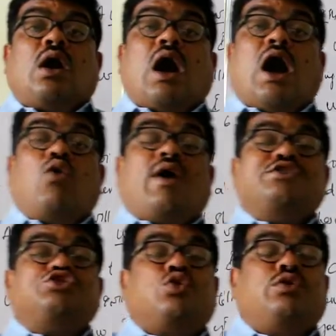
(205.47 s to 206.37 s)
How
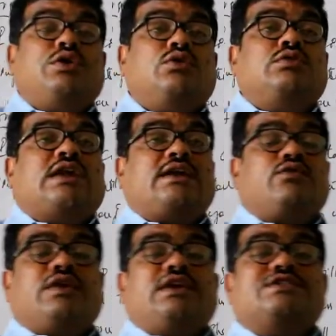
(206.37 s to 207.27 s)
I showed you
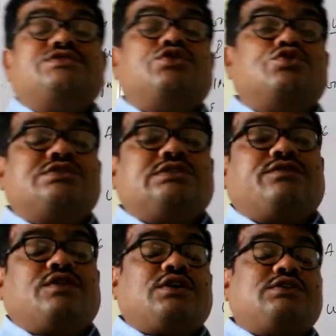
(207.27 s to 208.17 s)
that will is used in the
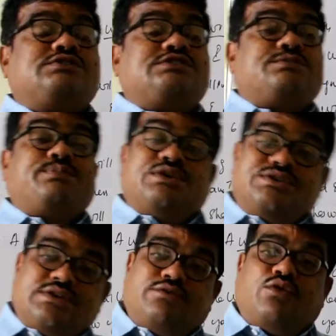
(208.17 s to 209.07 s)
first
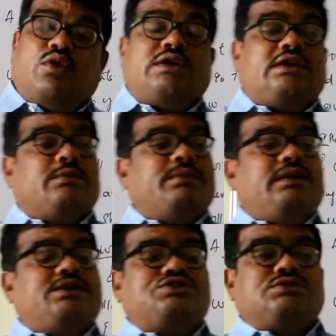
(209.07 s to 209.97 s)
person for
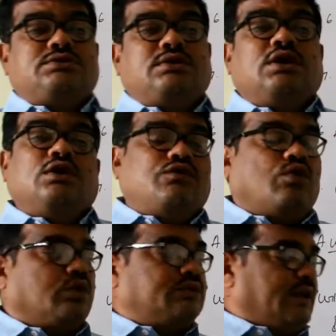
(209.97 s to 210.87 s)
determination,
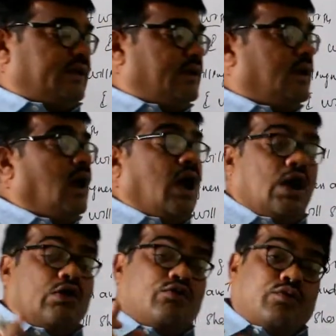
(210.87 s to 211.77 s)
for threat.
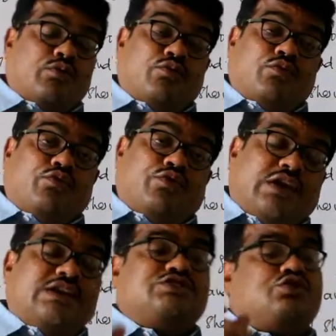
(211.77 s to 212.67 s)

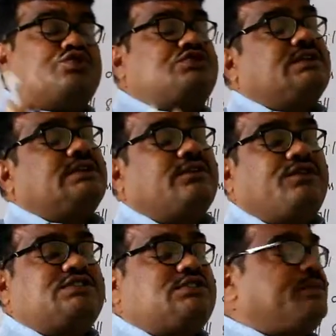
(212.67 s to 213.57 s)
Will is used in the
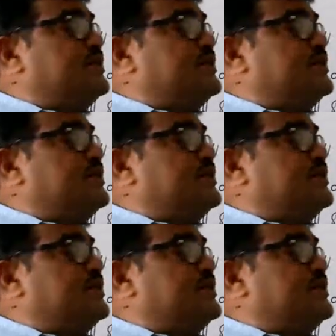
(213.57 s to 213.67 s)
first